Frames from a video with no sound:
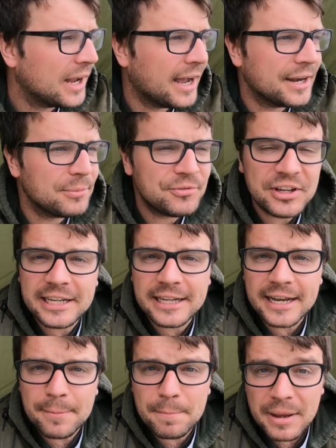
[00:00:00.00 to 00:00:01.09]
And I'm
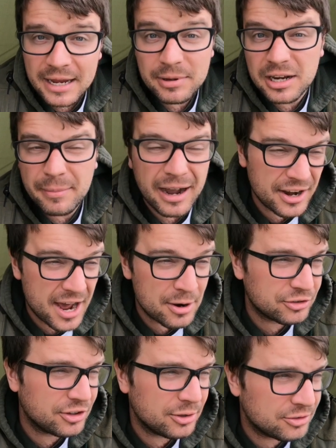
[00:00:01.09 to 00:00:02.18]
thinking that maybe in about an hour
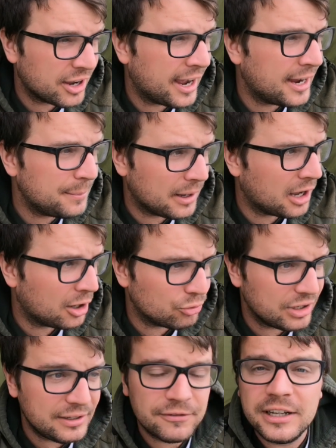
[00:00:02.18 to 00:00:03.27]
or so's time I'll
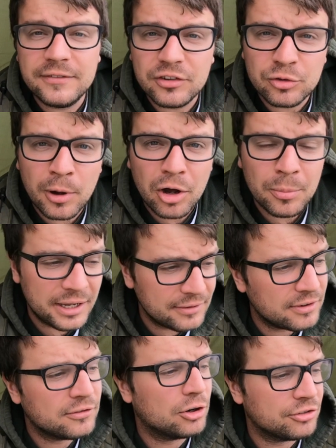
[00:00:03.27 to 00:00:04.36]
refeed the spot a bit.
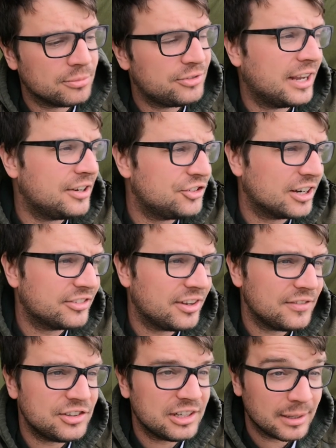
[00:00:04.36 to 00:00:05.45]
If I've got some tench
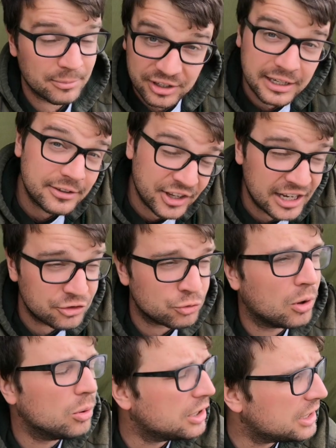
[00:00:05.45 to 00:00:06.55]
activity and I'm seeing tench
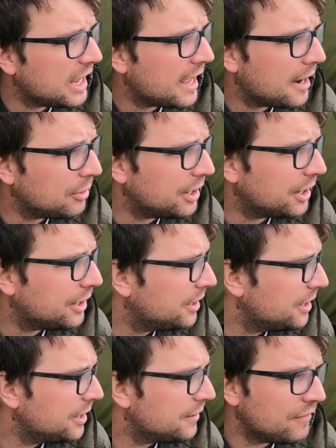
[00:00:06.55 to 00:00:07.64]
roll in the area,
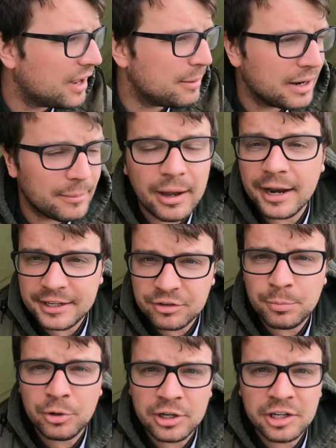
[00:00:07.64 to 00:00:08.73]
then maybe I need
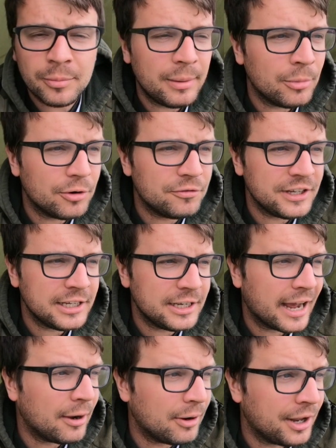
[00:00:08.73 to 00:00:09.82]
to put a little bit more feed
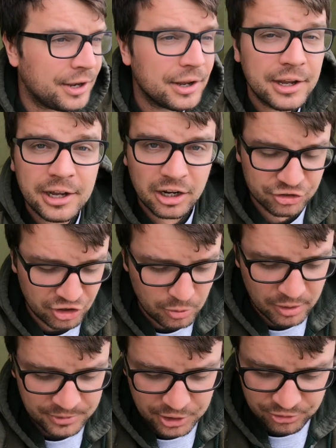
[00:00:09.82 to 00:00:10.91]
out. And I'll show you
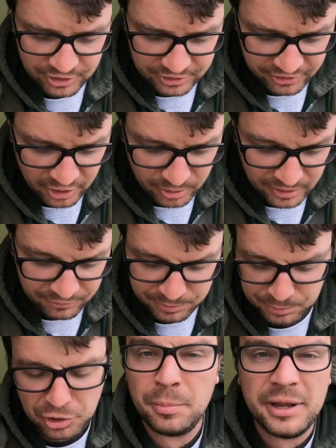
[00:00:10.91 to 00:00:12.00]
what I'm using. So
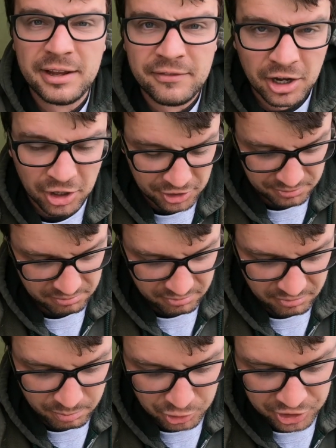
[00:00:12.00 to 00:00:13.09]
I've put a bit of it on
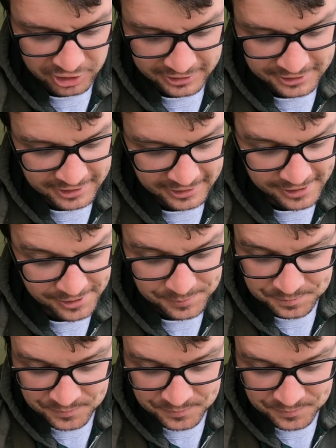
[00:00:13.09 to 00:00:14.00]
bucket lid here.